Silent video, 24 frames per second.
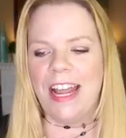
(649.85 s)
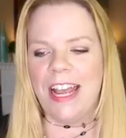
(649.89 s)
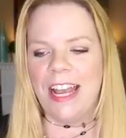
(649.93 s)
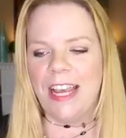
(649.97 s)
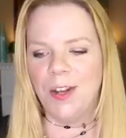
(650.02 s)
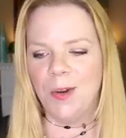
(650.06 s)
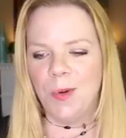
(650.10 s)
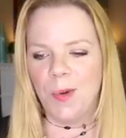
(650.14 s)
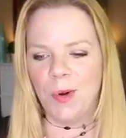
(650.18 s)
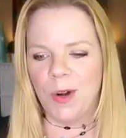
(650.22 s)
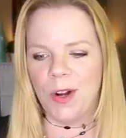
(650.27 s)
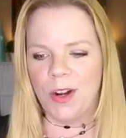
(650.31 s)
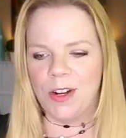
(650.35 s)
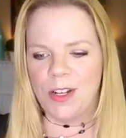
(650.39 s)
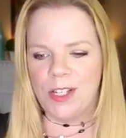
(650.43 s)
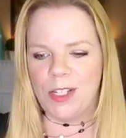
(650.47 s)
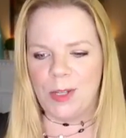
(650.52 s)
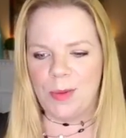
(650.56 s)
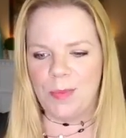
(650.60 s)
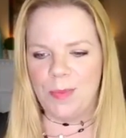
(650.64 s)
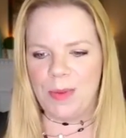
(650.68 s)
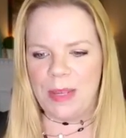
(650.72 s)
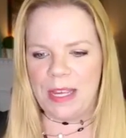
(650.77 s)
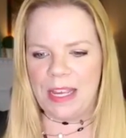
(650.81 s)
in order
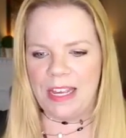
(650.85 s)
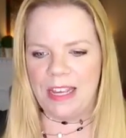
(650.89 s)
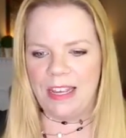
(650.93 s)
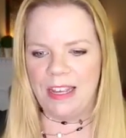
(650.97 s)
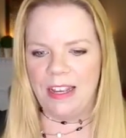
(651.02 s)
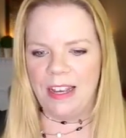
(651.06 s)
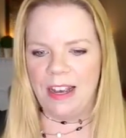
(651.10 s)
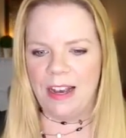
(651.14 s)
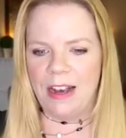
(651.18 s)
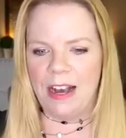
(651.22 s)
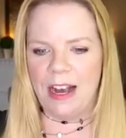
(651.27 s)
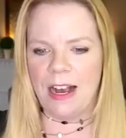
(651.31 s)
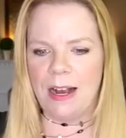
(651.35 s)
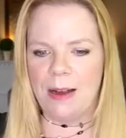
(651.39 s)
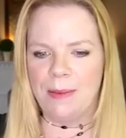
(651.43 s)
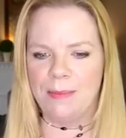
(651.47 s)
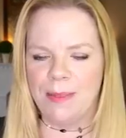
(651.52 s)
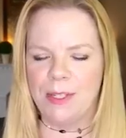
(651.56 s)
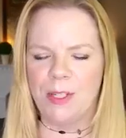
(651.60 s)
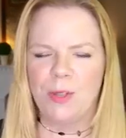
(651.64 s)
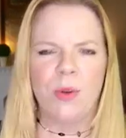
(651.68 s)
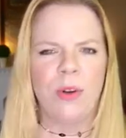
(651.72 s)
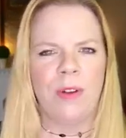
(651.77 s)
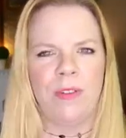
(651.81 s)
to be
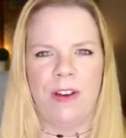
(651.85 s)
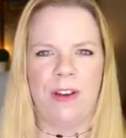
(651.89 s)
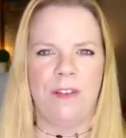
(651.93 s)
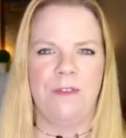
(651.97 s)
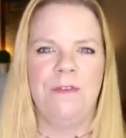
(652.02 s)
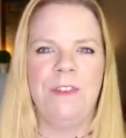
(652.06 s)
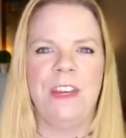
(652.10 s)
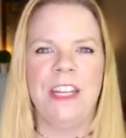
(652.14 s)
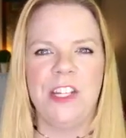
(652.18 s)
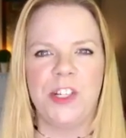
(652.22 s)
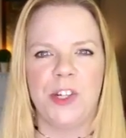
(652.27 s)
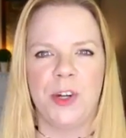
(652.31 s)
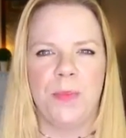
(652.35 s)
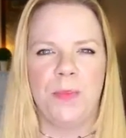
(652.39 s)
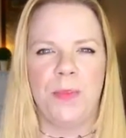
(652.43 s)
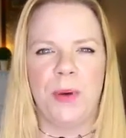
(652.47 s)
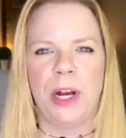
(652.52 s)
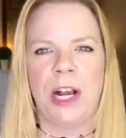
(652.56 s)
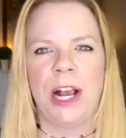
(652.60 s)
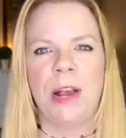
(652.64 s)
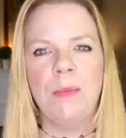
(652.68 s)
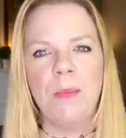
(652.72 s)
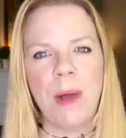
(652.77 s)
sort of a featured book.